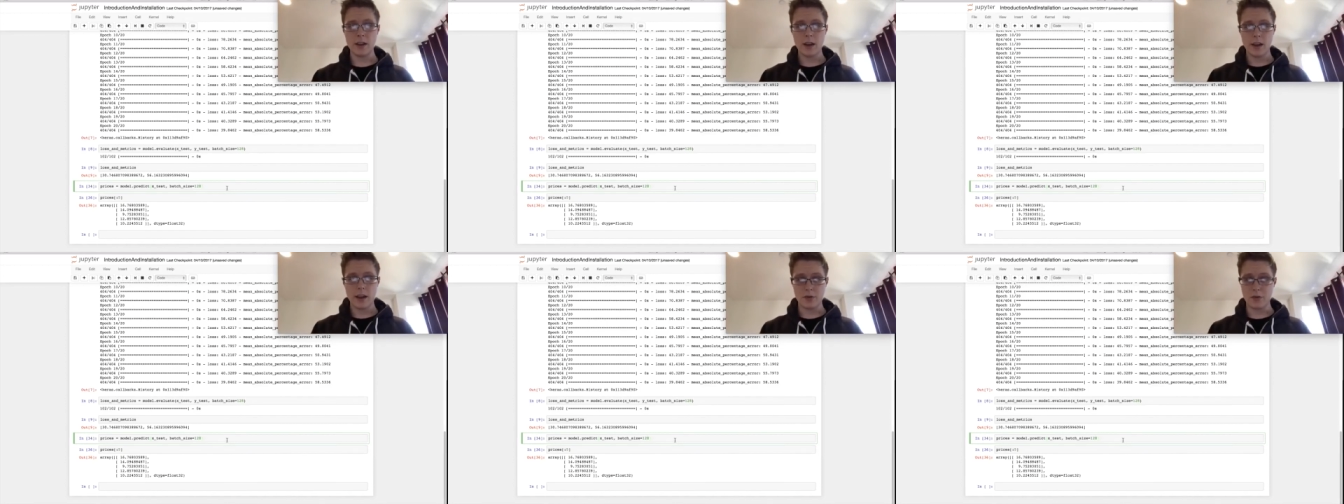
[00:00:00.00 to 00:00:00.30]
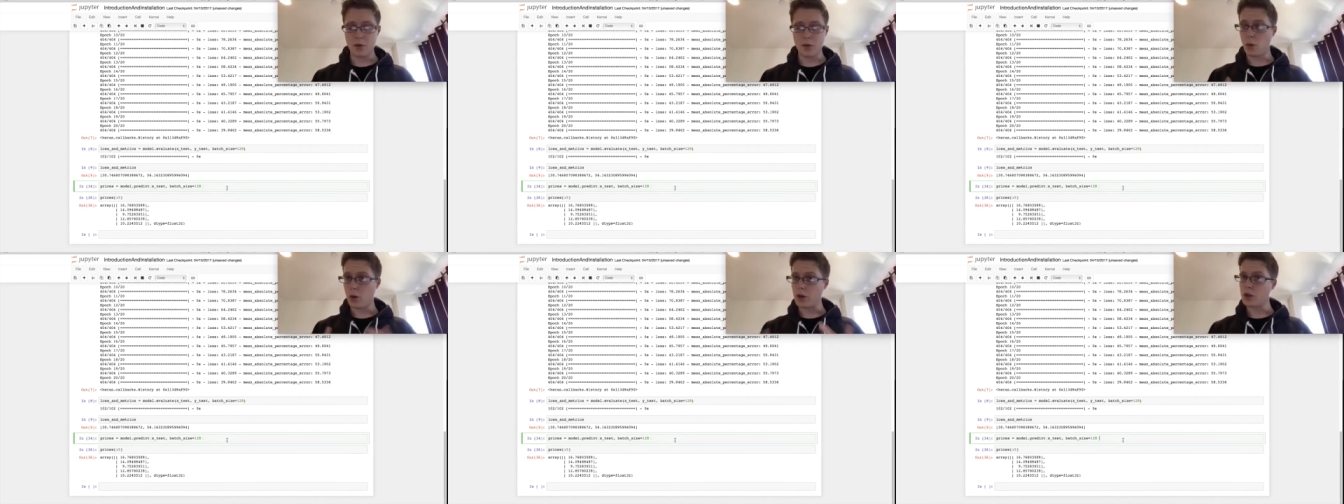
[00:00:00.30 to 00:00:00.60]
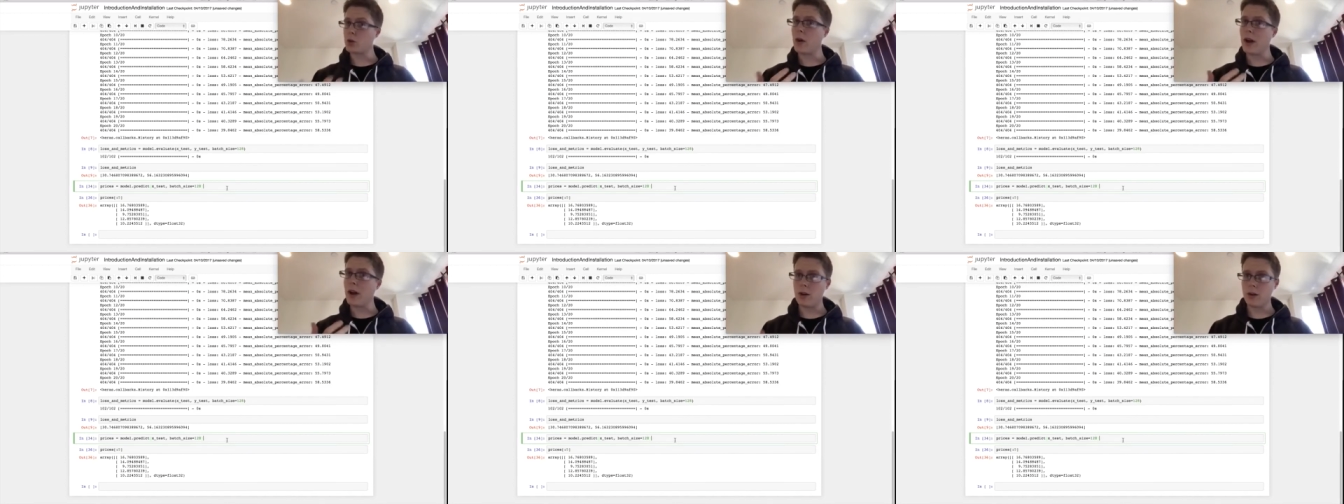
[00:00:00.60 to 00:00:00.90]
if it works
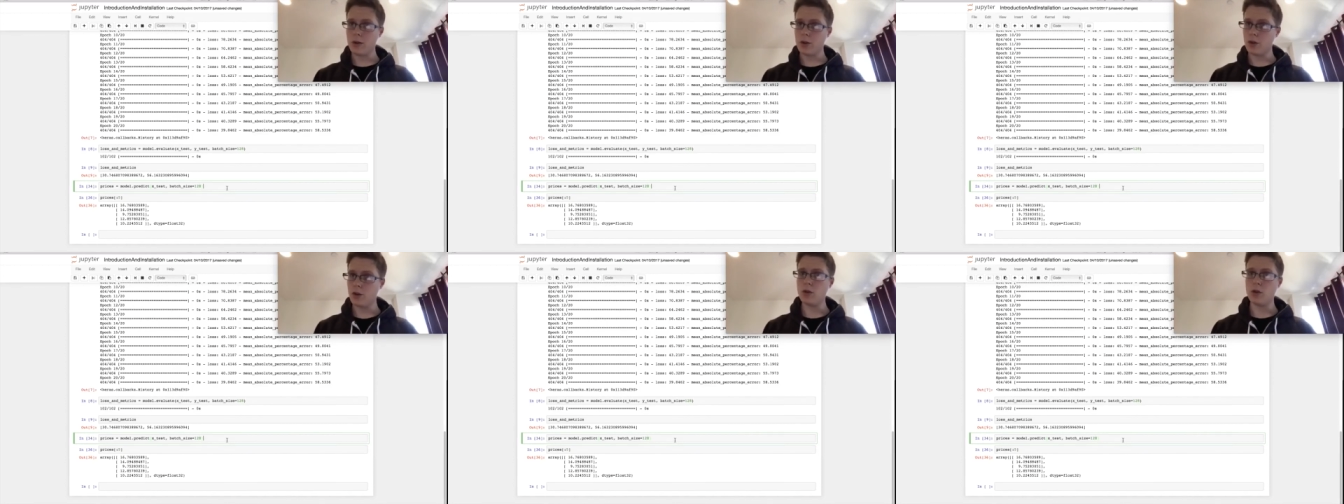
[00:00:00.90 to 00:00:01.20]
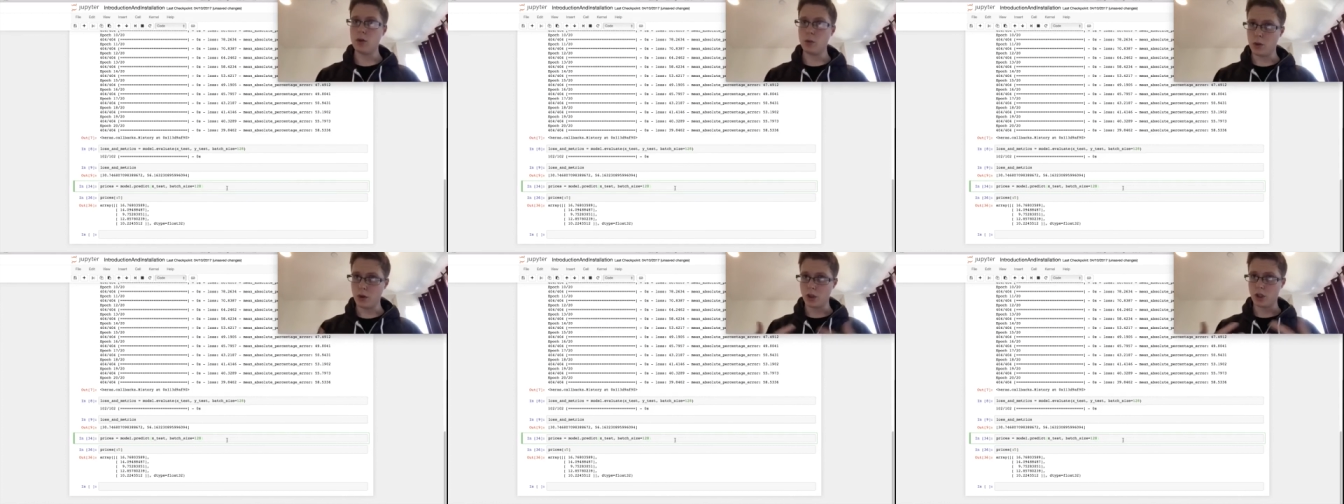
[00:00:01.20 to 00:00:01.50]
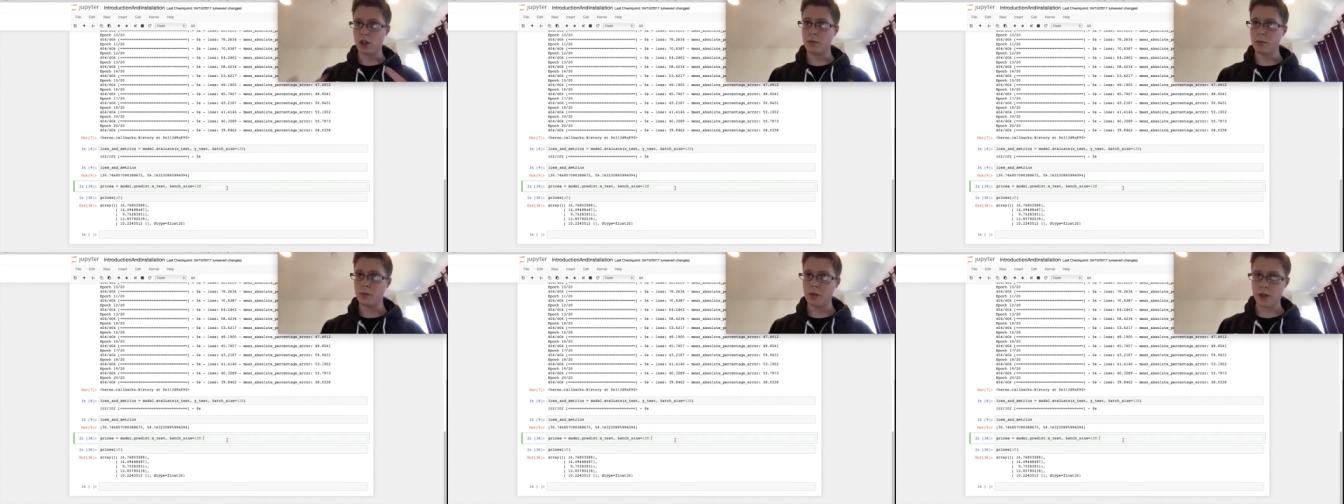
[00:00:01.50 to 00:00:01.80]
well, you, you push it
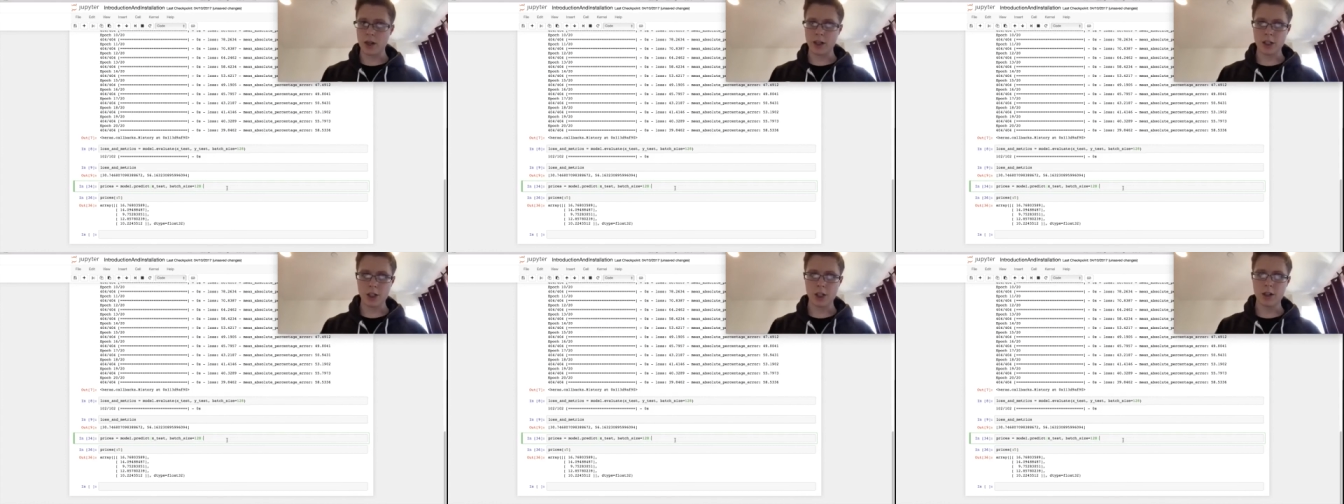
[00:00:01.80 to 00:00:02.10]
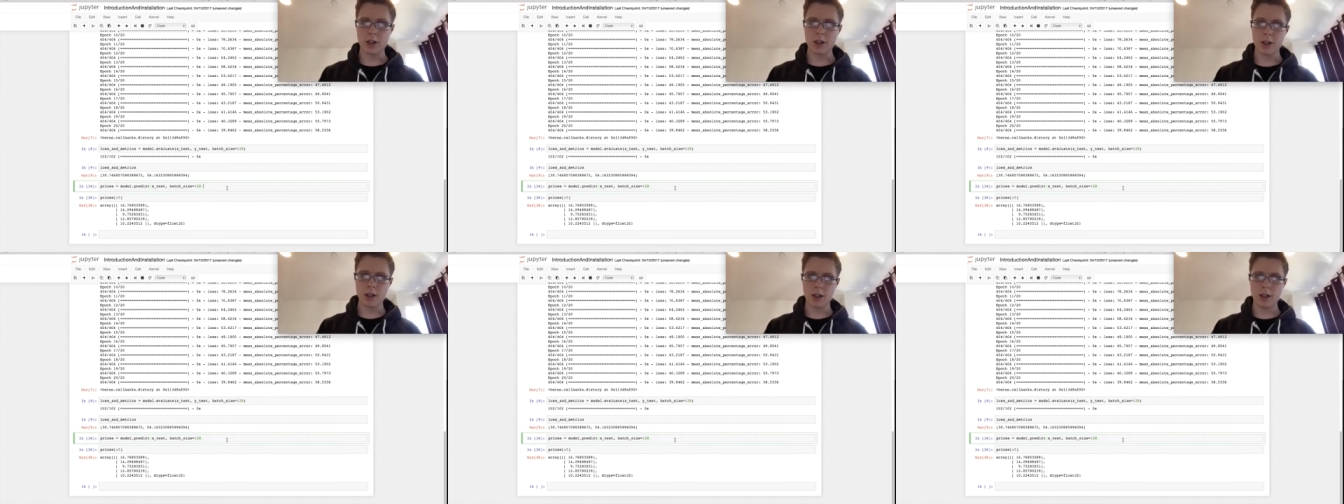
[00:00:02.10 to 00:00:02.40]
in production,